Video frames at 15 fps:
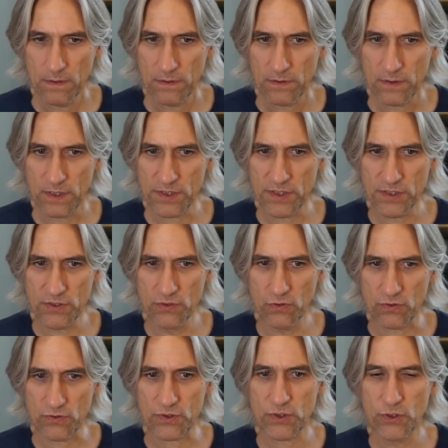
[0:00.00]
This is
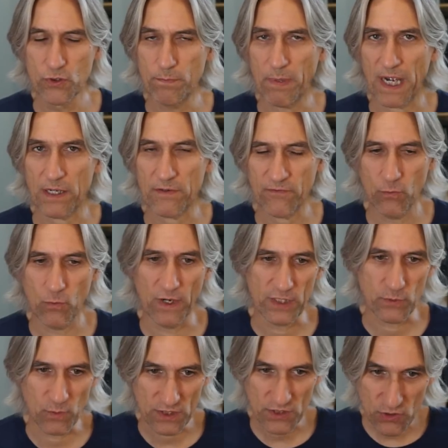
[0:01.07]
not too bad for
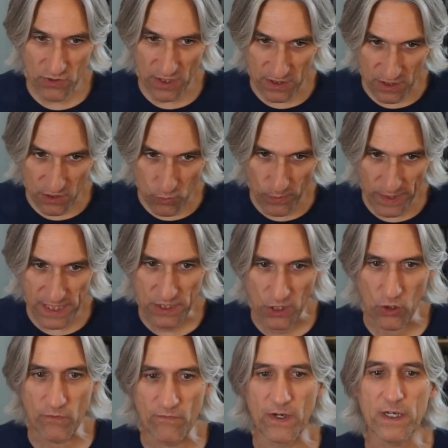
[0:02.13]
white. Once you get the queen
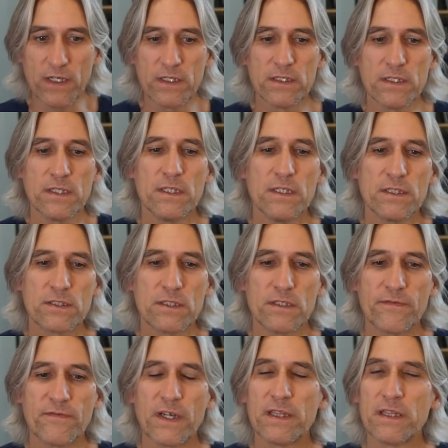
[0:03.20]
over to
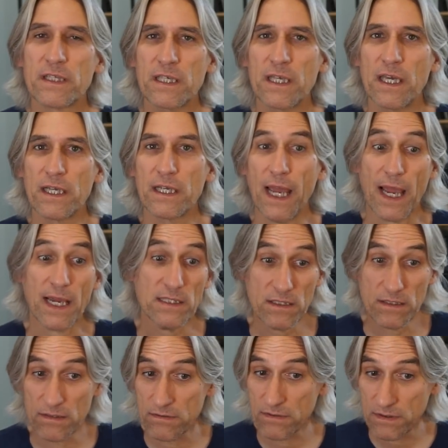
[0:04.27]
defend the king,
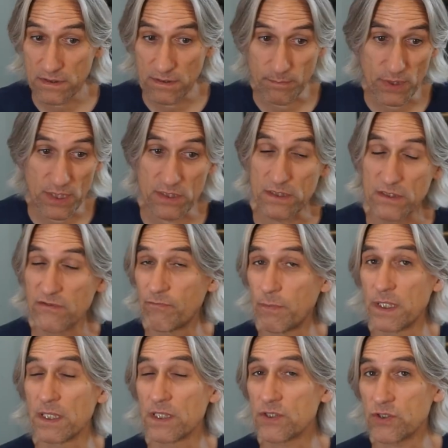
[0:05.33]
and some pieces have
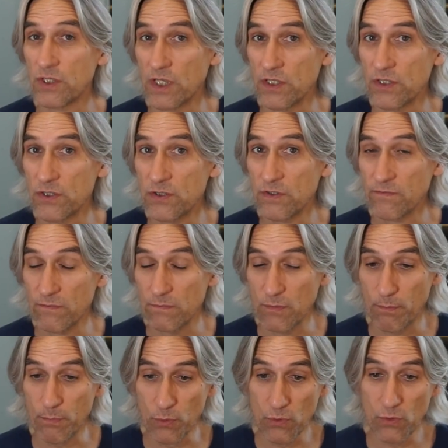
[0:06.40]
been exchanged from
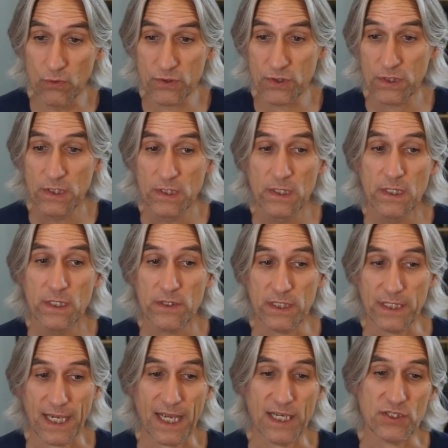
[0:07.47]
the board,
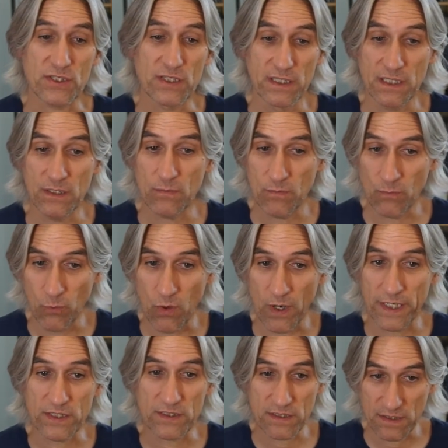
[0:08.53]
then actually
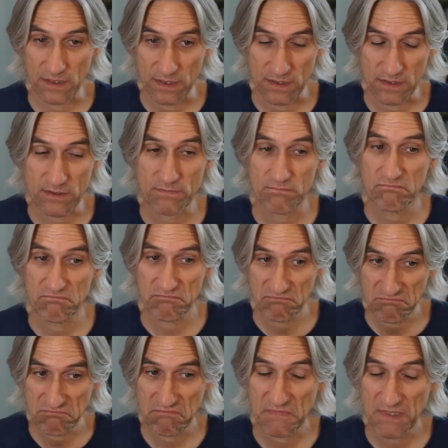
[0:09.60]
white is,
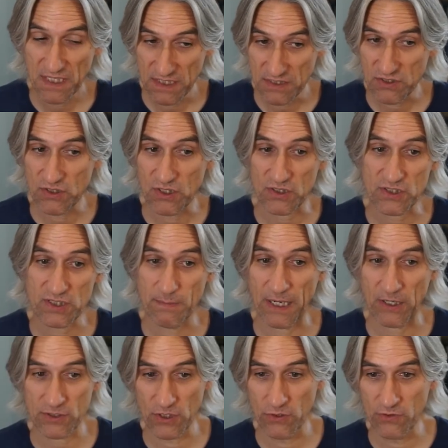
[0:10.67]
is just
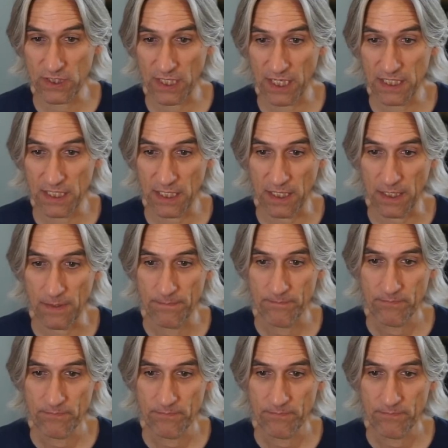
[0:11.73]
about okay here.